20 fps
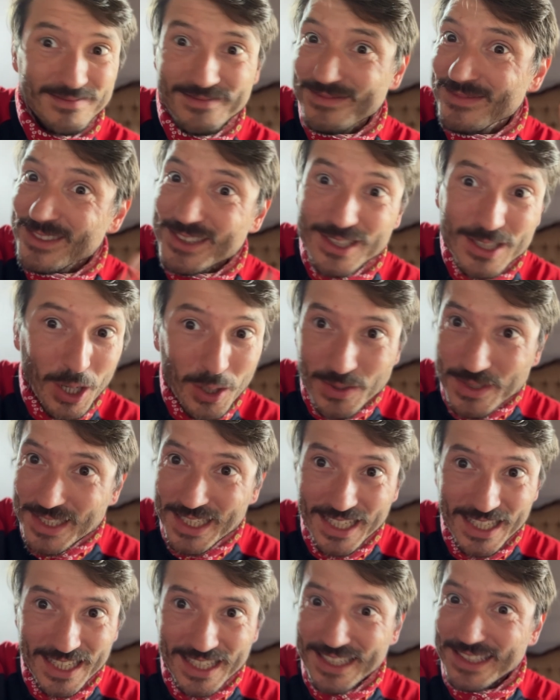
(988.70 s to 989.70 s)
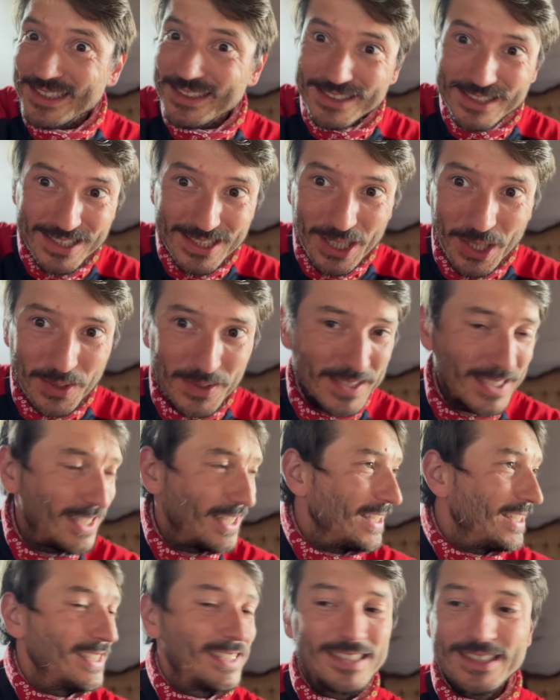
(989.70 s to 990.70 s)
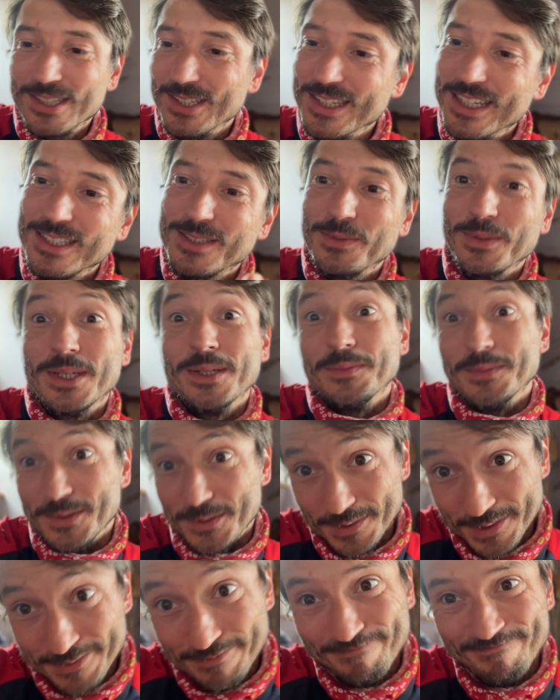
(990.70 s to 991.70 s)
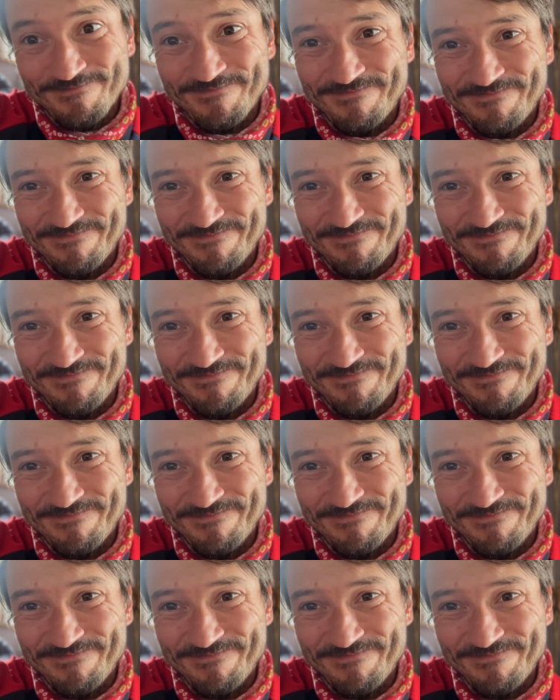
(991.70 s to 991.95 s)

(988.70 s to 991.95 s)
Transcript: So silly, so silly. So that's what I'm doing.